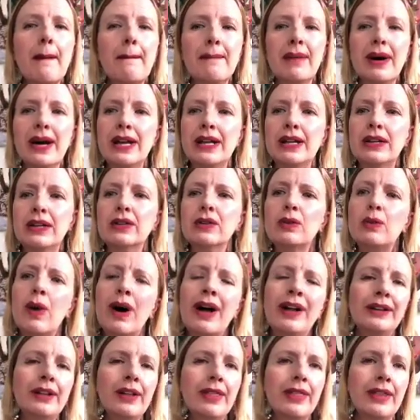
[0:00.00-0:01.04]
But you'll
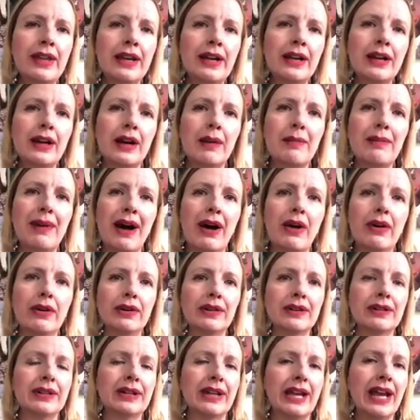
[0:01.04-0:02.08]
want to think
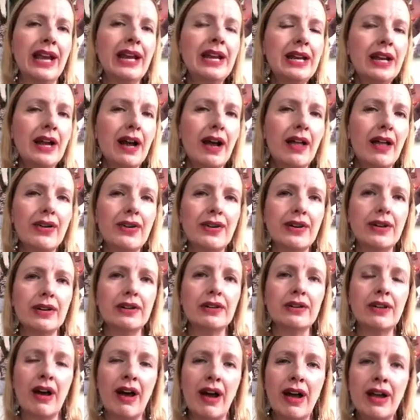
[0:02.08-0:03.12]
about any other
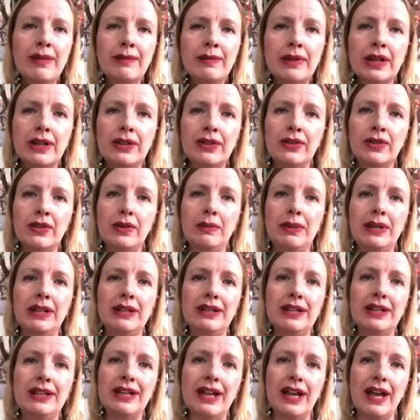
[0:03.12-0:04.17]
time-consuming
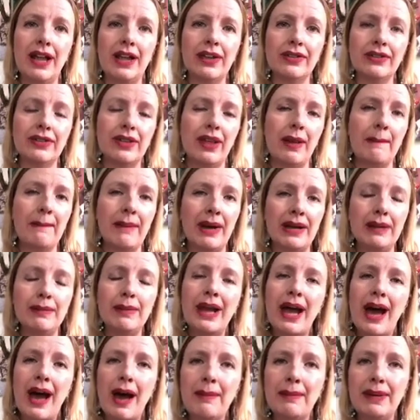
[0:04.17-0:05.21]
details that might
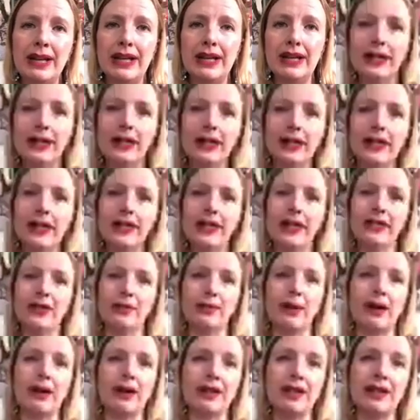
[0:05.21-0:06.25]
be happening in this
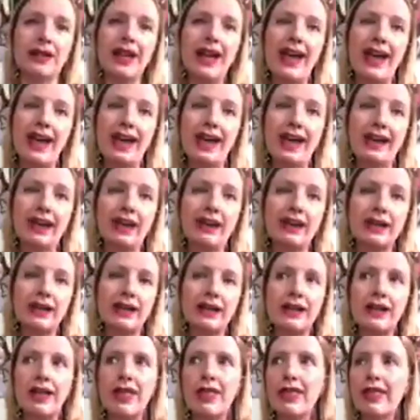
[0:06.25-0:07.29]
part of the day.
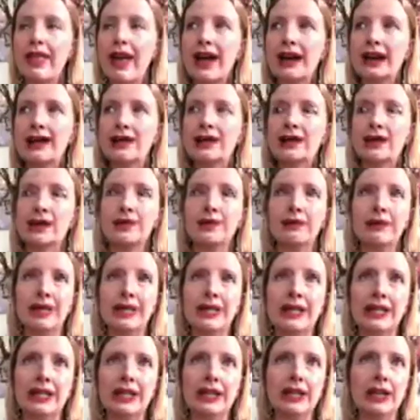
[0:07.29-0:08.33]
That could
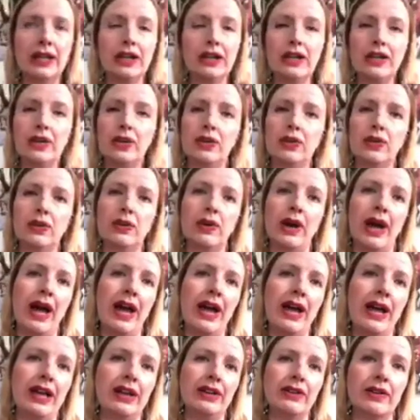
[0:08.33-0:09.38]
mean you
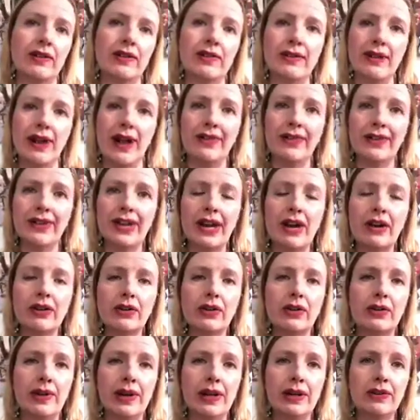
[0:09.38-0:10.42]
and your fiance are
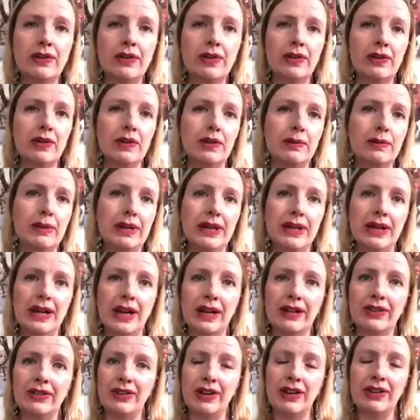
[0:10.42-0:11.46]
going to be
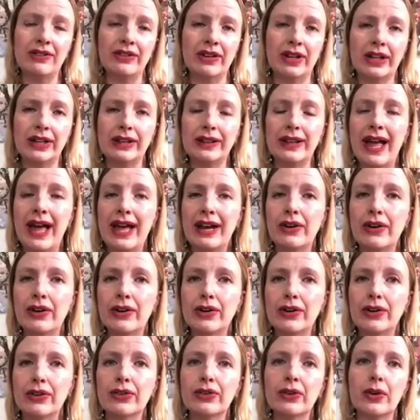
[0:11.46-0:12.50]
exchanging
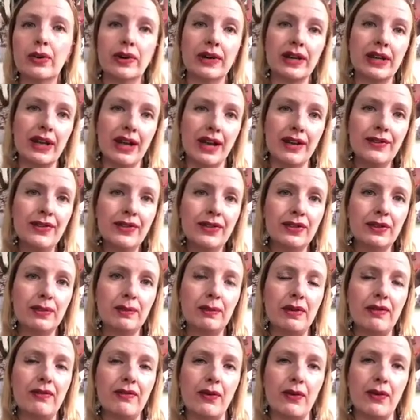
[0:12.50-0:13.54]
letters or gifts
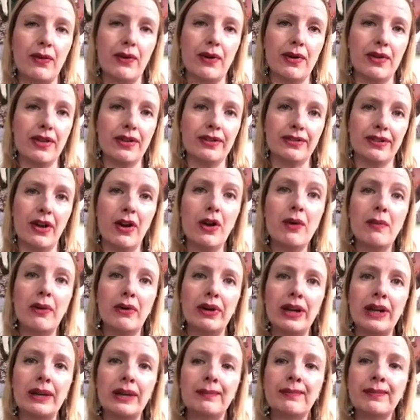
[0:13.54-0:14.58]
before the
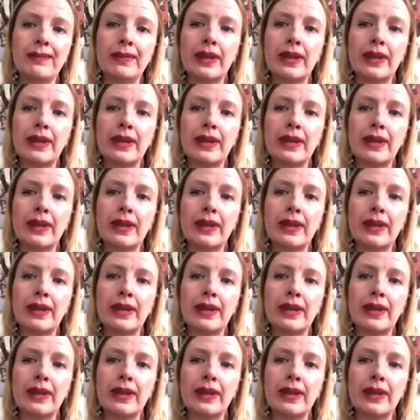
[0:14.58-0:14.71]
ceremony.